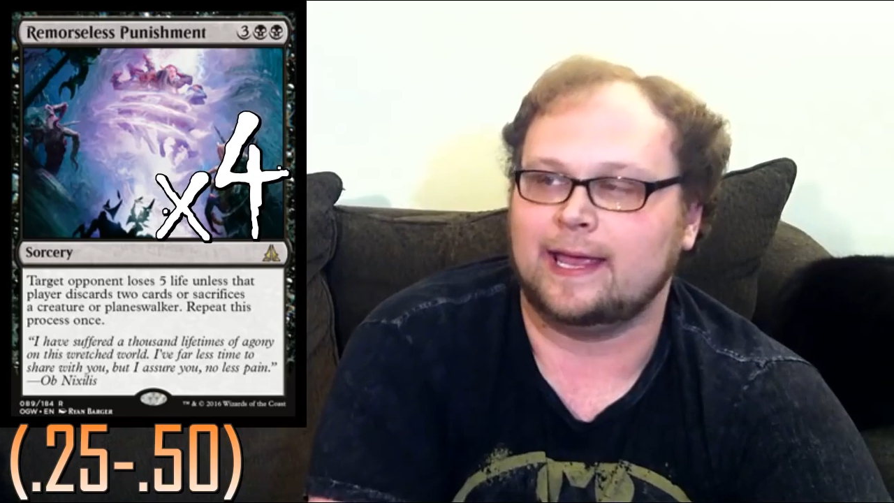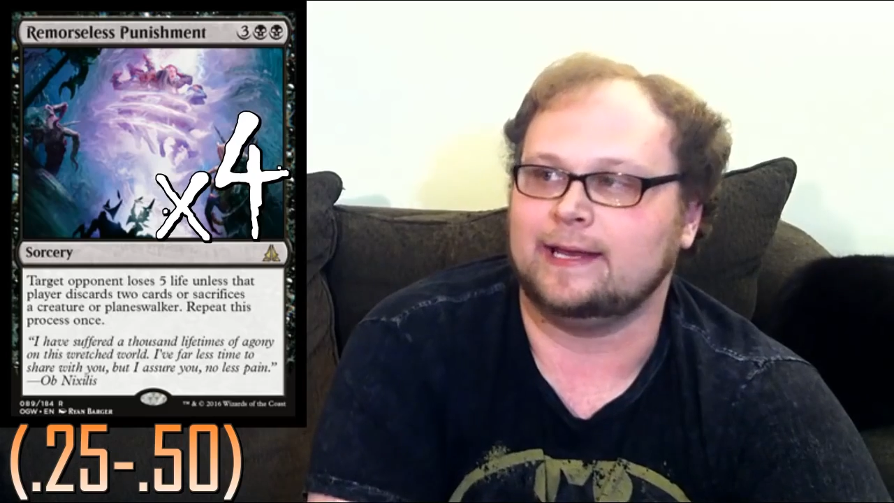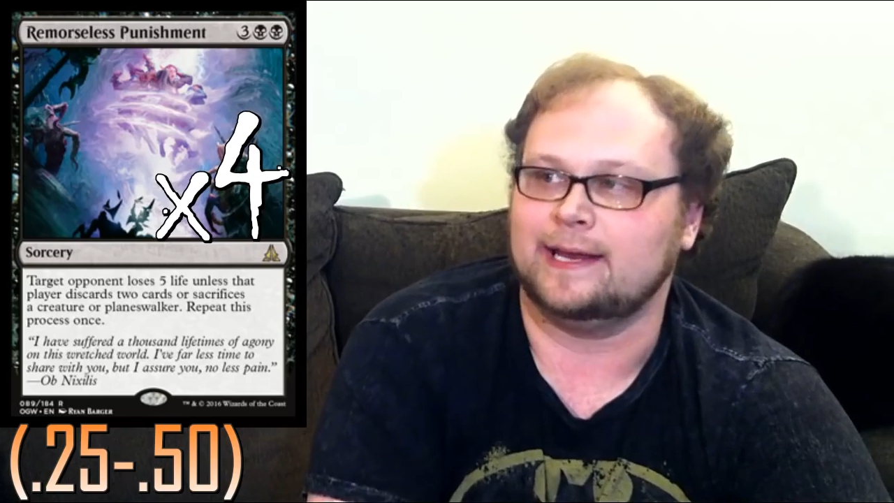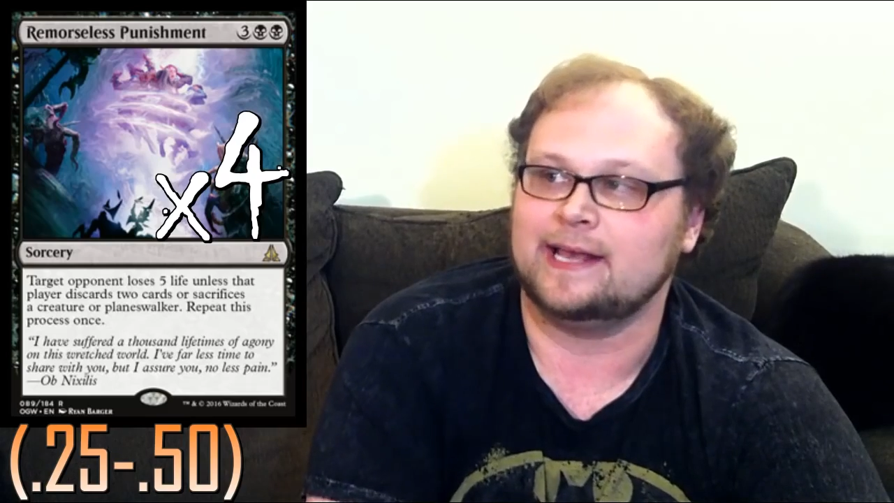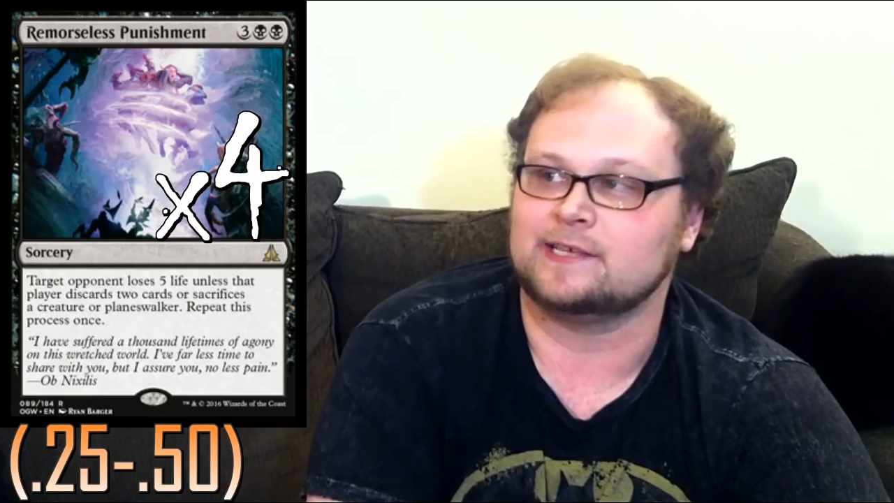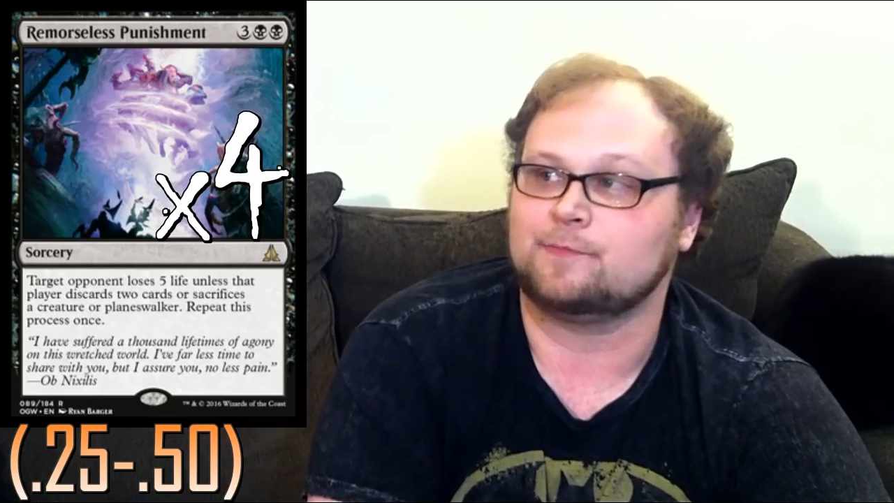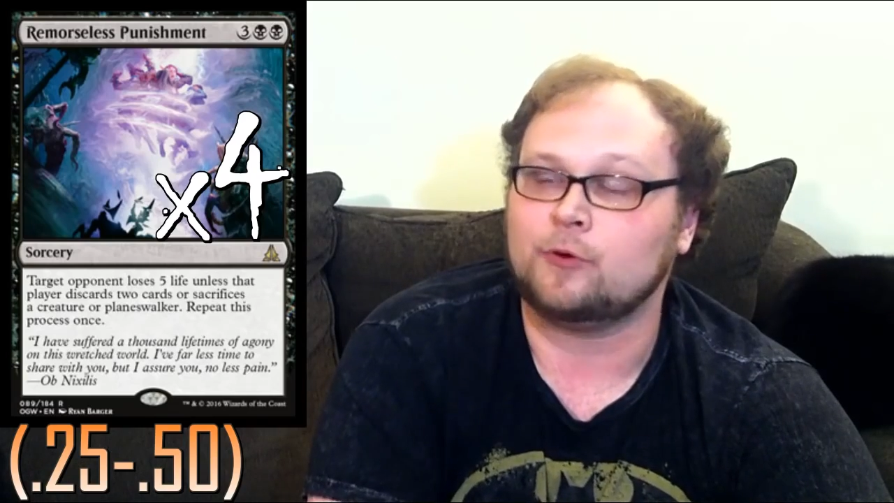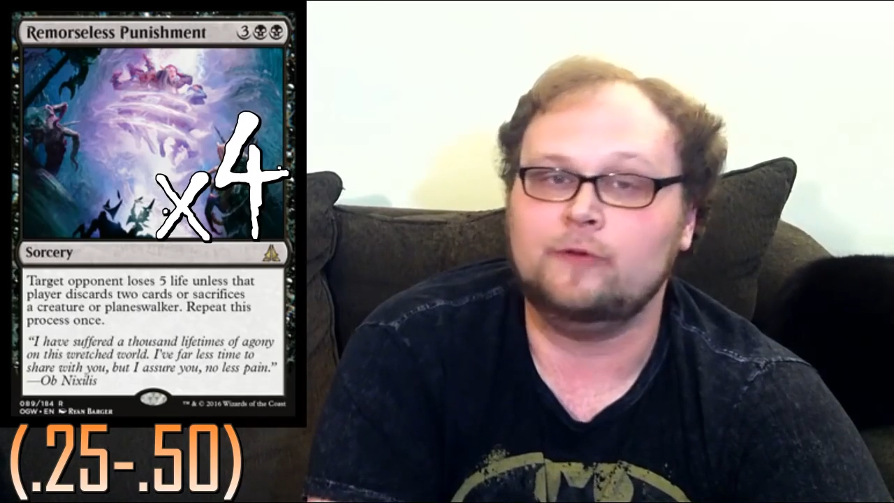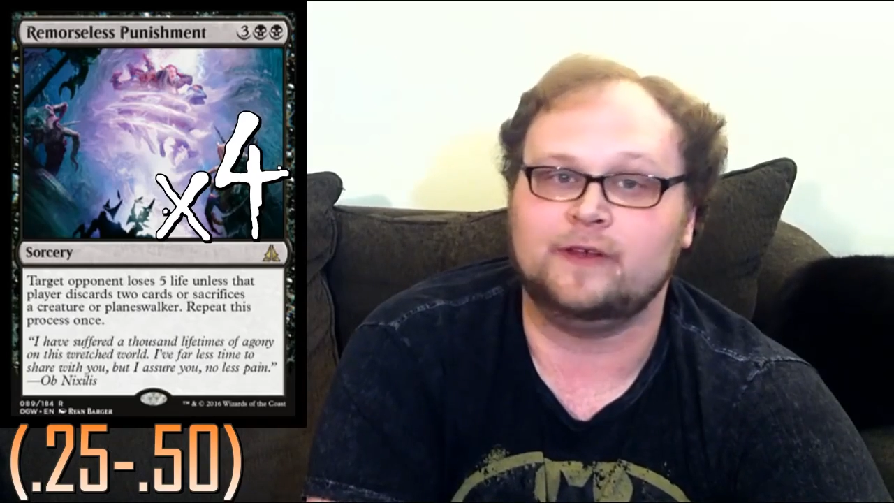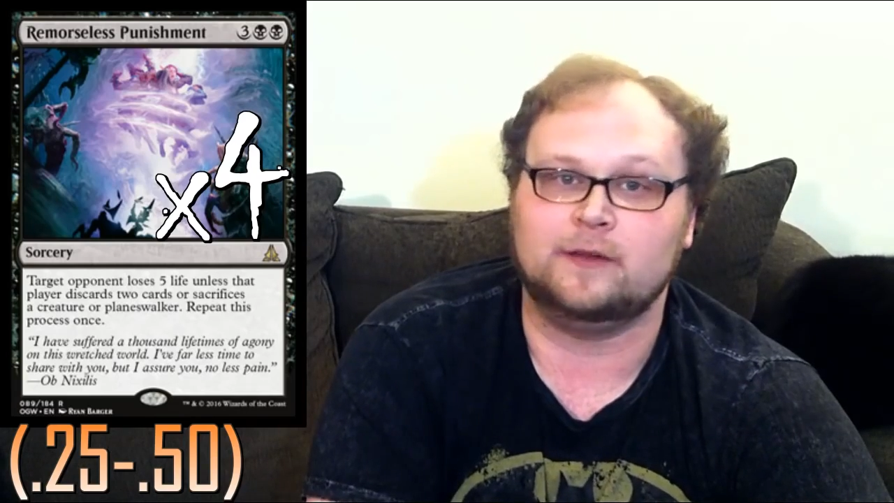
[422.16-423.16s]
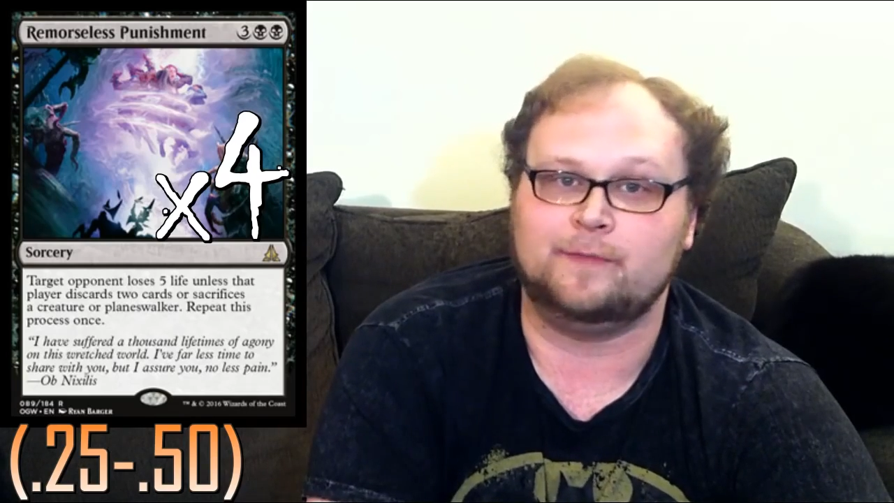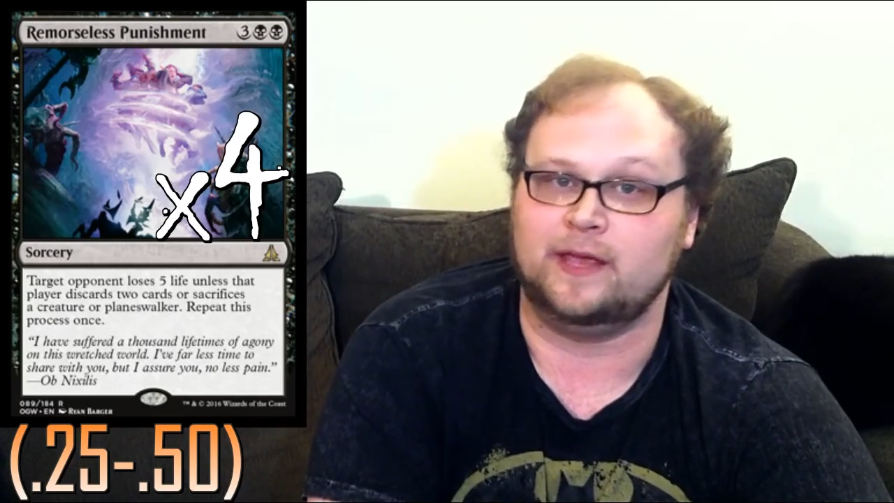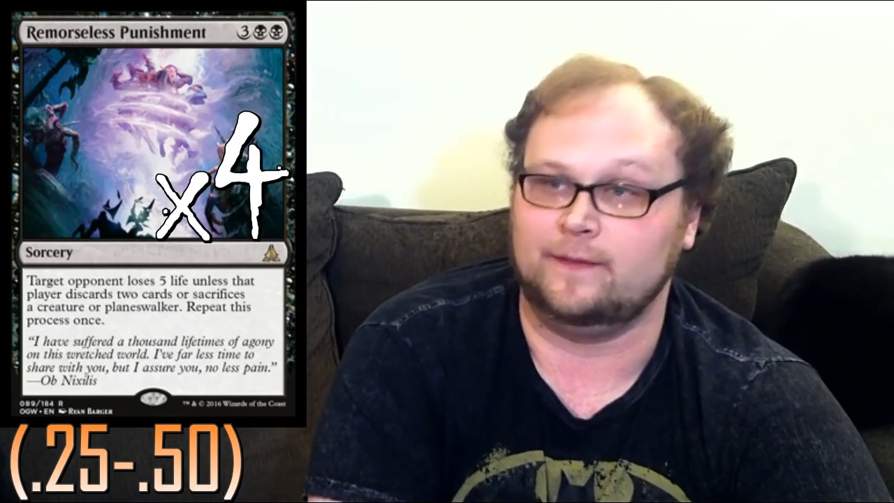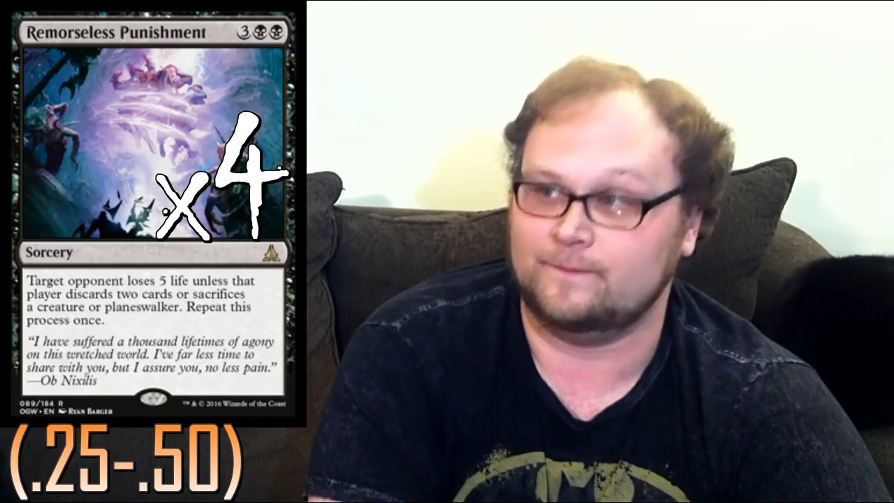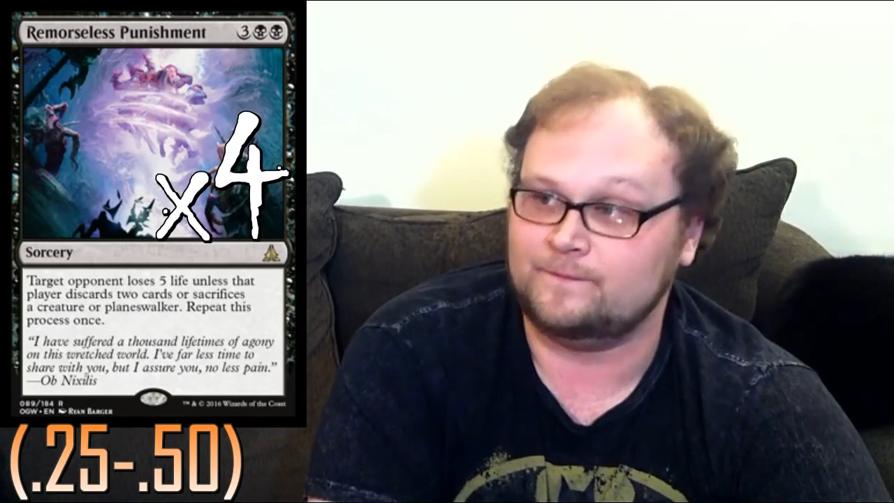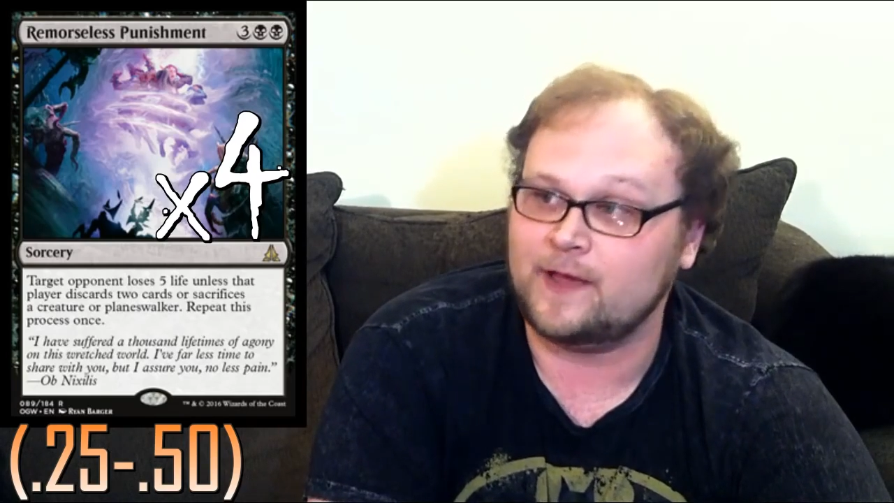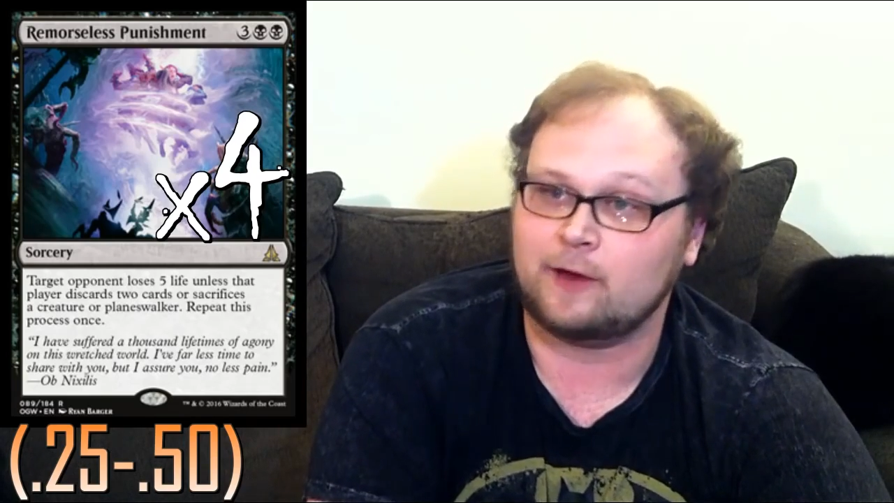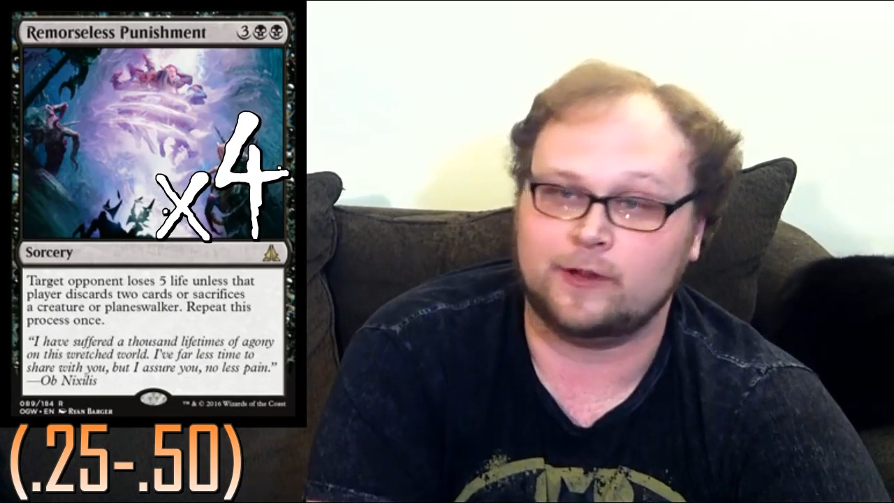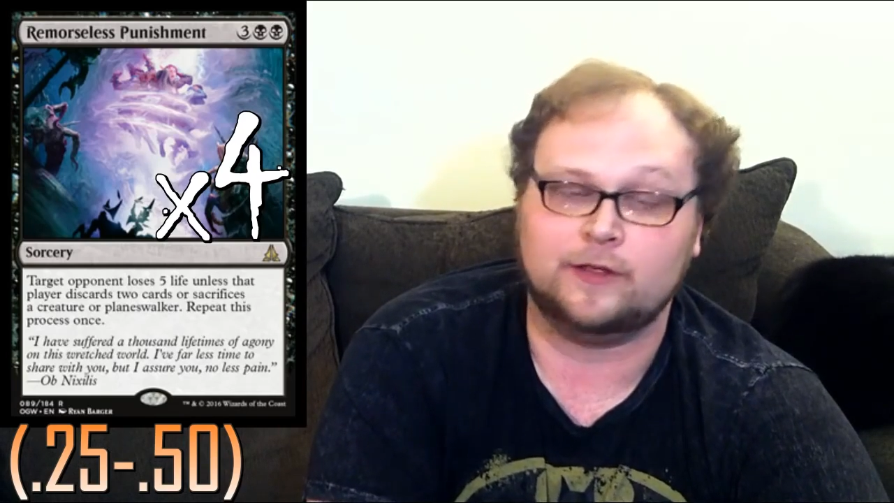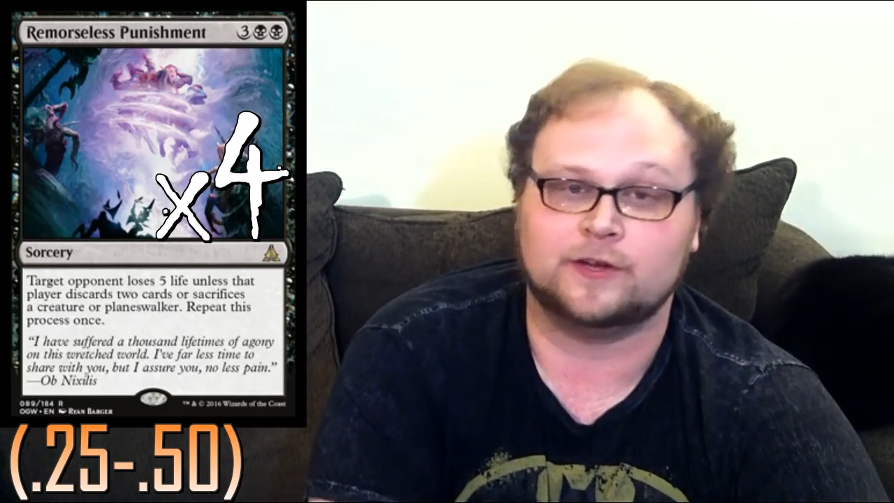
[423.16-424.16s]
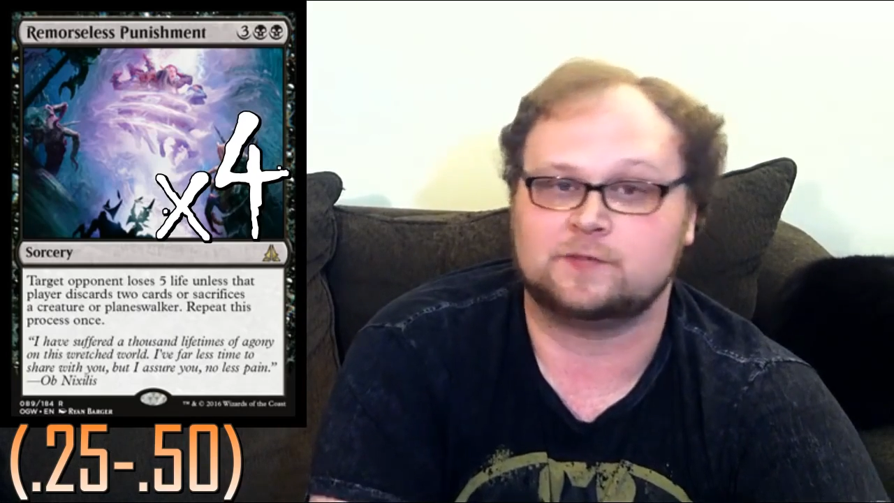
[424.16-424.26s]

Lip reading: and it has proven to be very good,